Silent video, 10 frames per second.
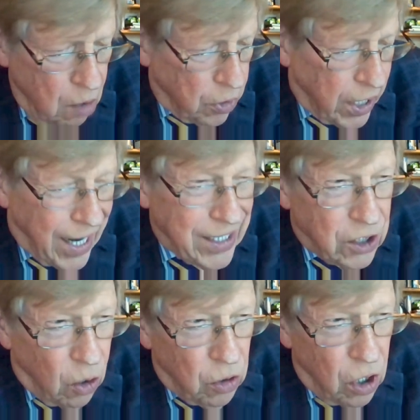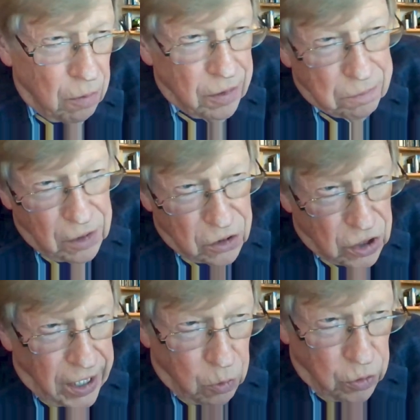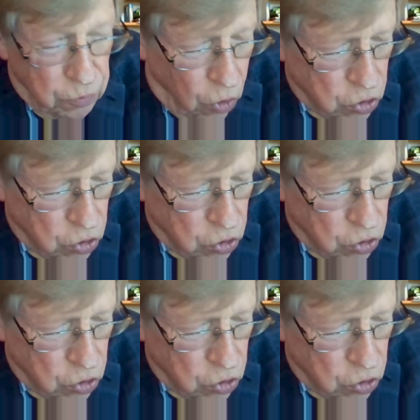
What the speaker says: But I don't, it's like what